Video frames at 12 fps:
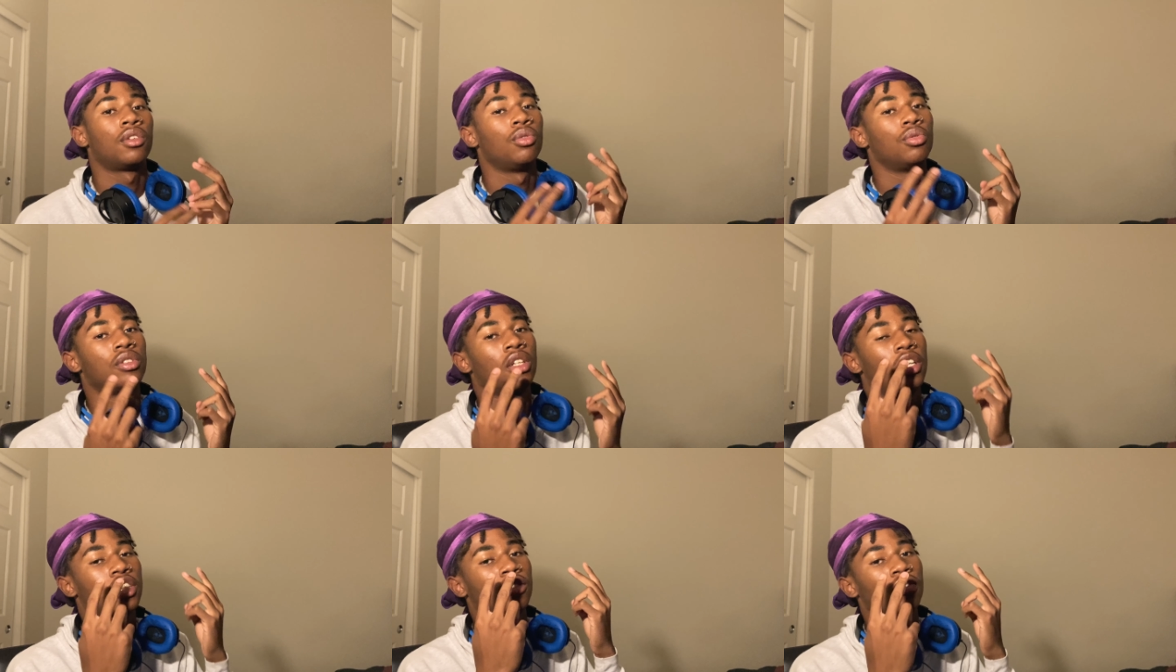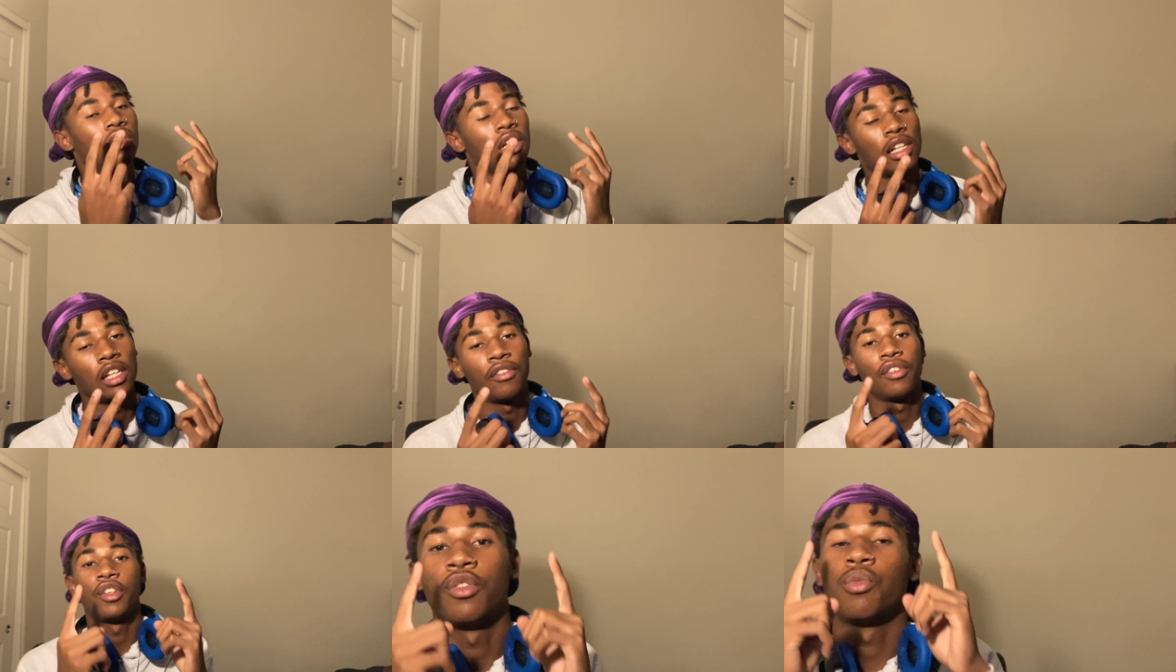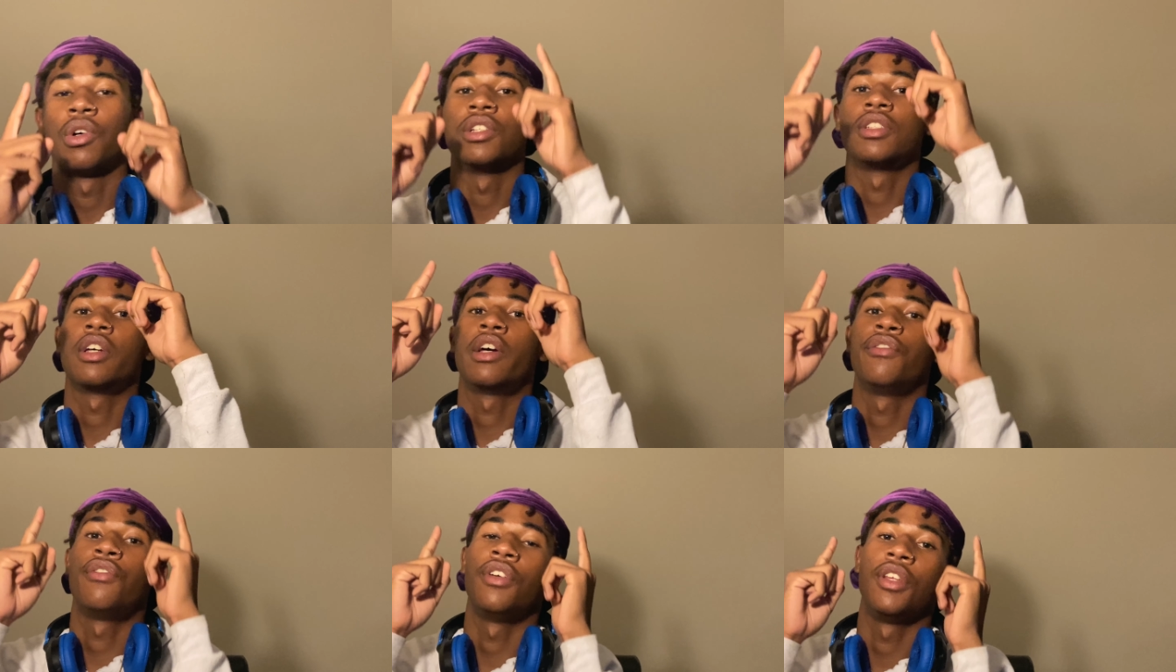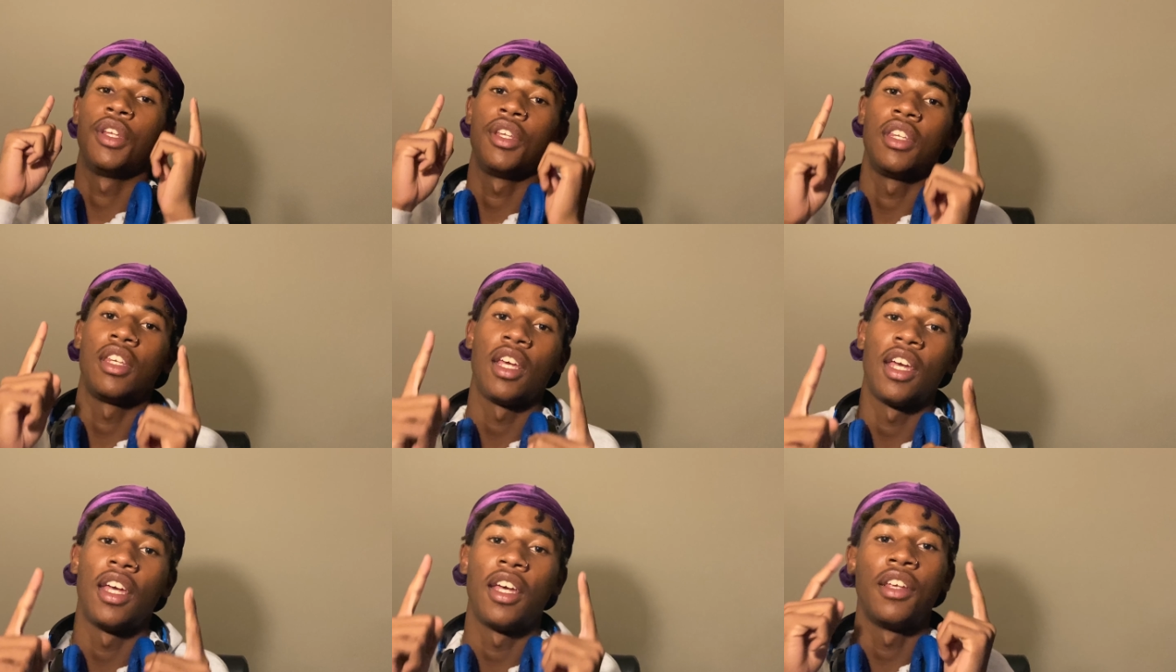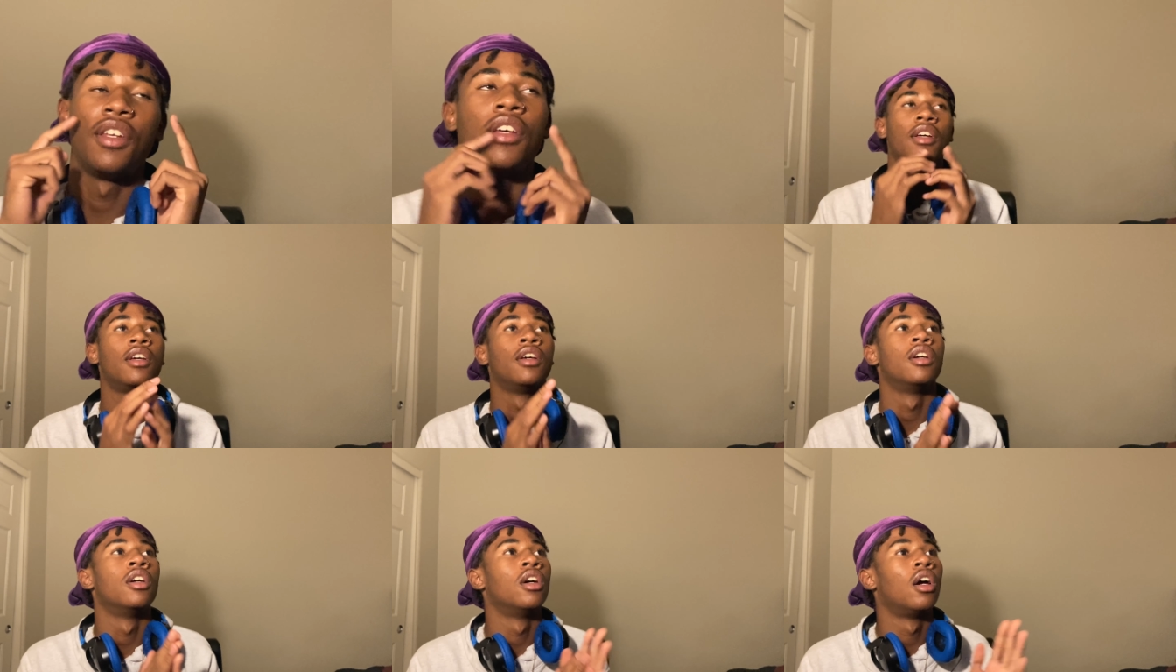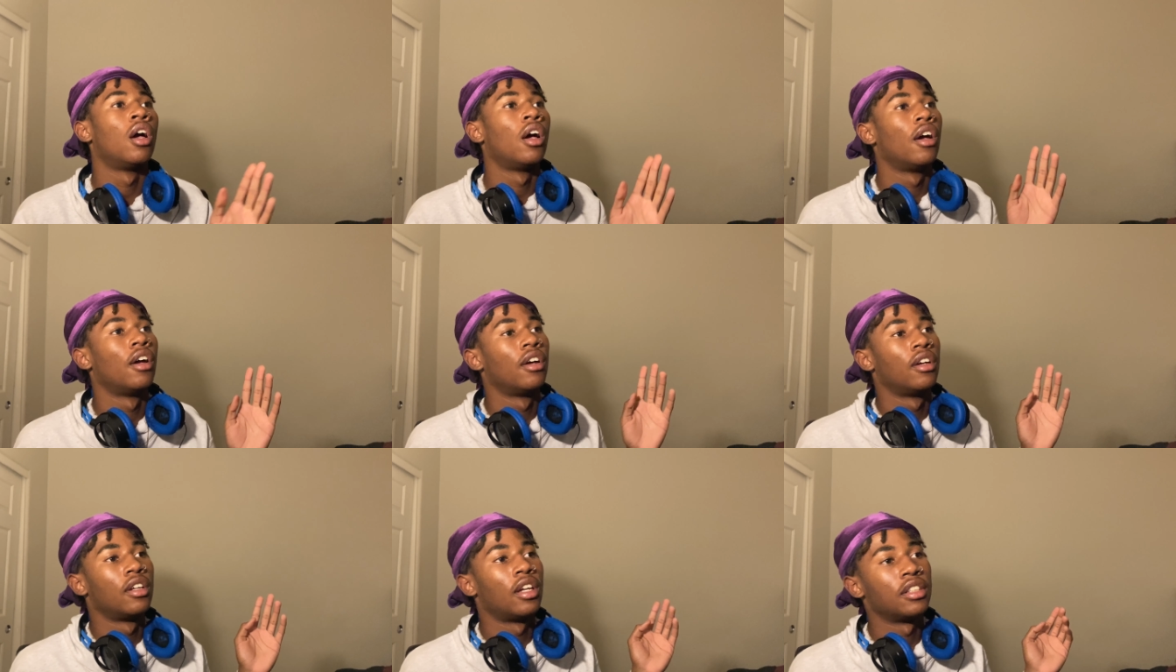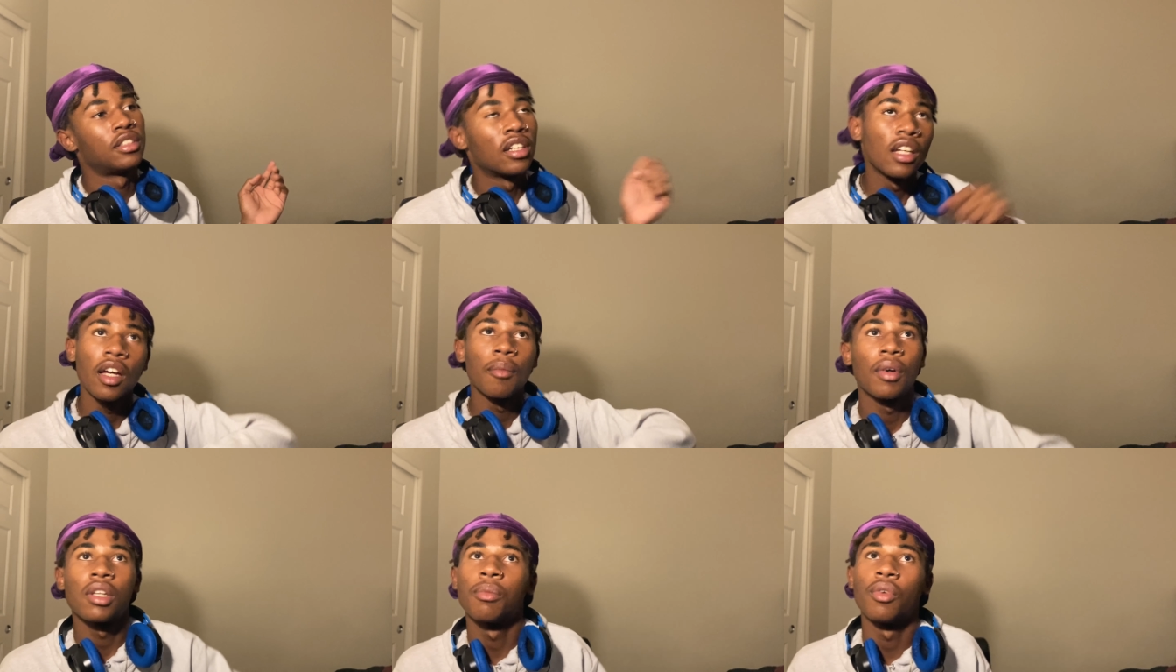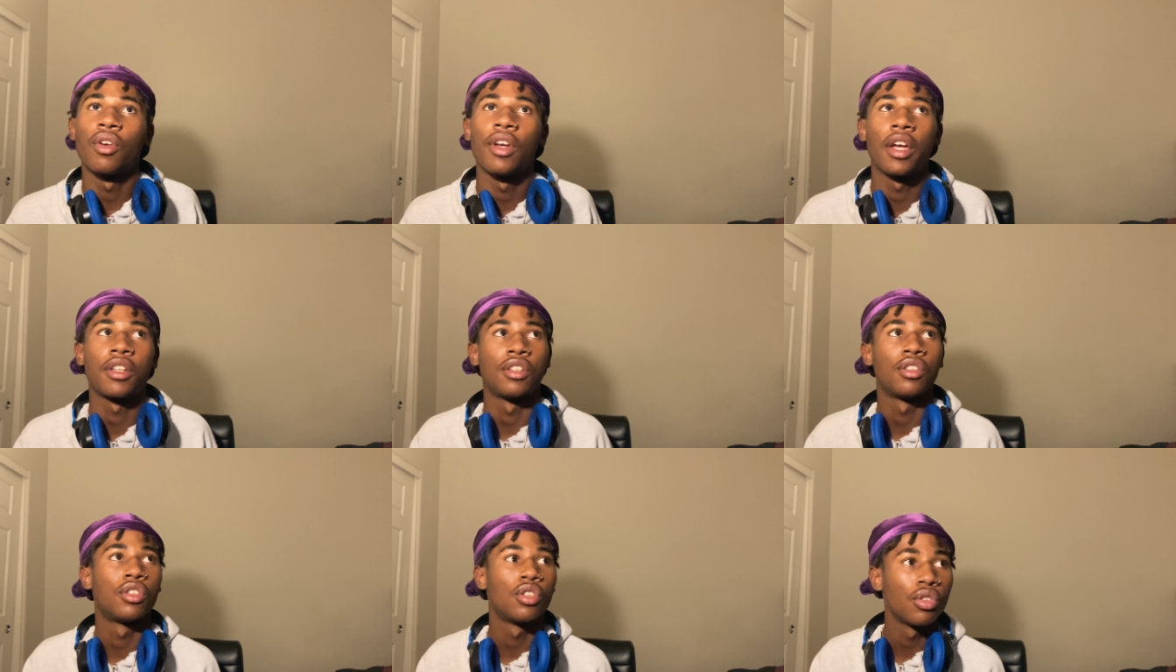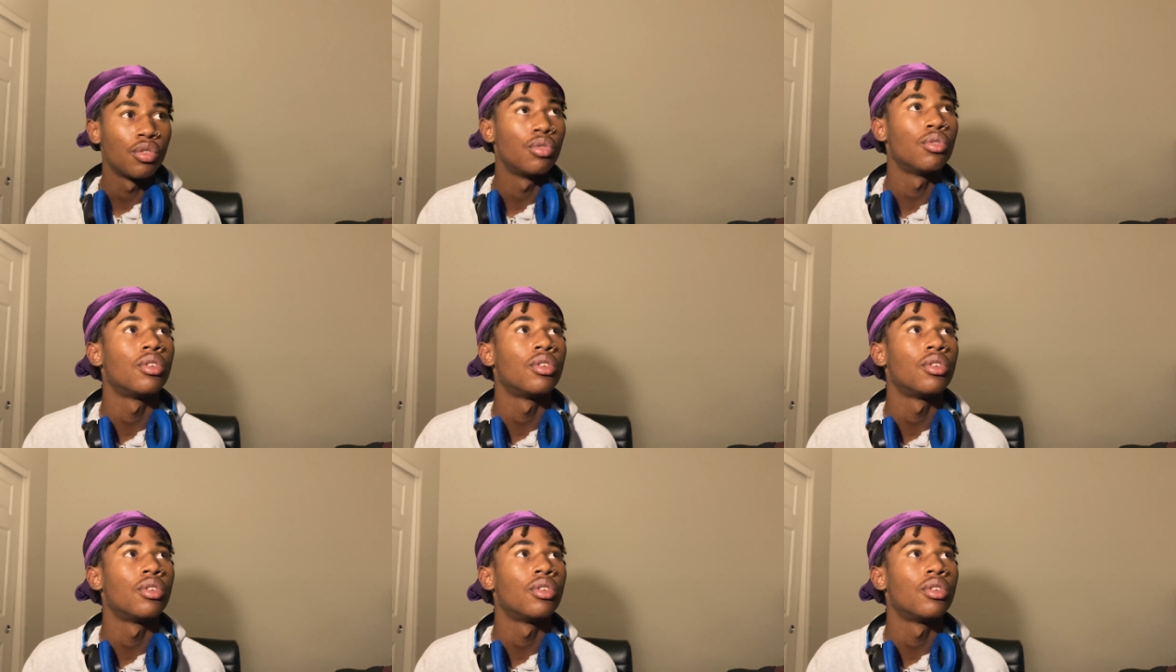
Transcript: Two times for the living and one time for the dead. And today I'm about to be reacting to